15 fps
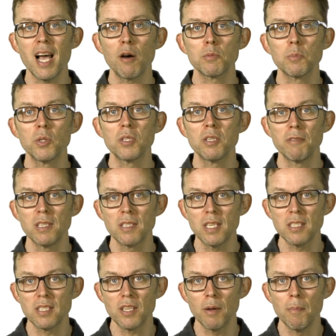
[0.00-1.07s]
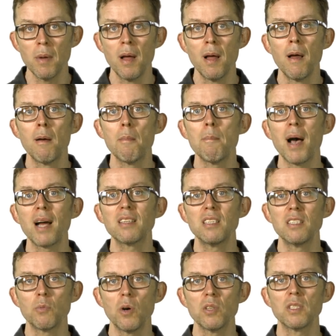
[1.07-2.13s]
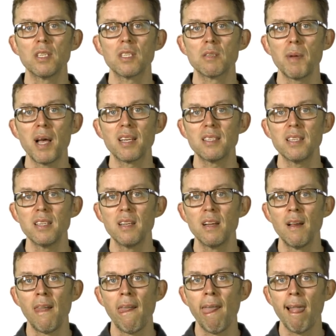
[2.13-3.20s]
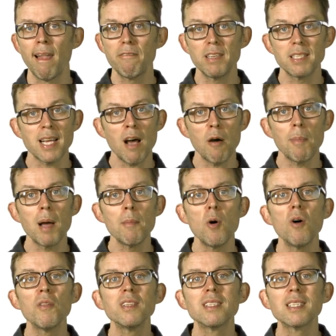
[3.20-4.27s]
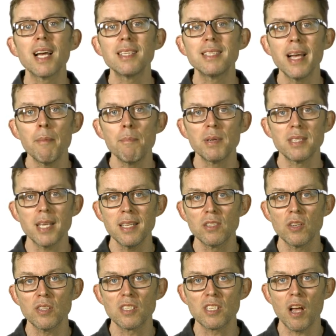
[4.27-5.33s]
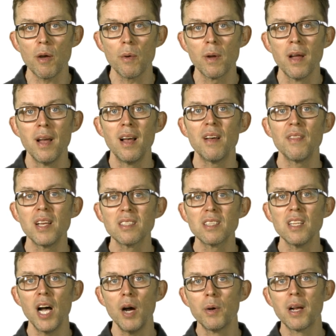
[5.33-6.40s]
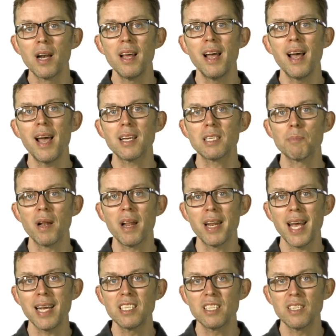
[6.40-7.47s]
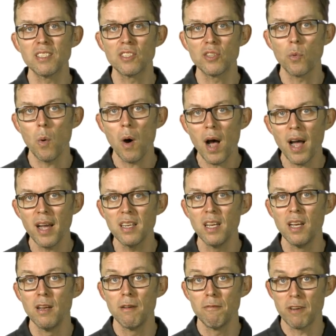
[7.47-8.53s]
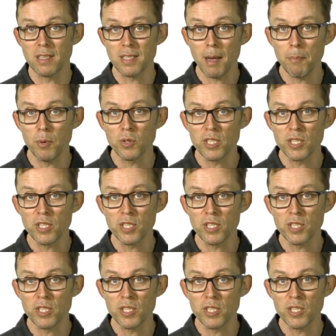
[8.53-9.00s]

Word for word: output of your system matches what's expected. If it's out by more than say 10% or so and there's no clear explanation as to why, for example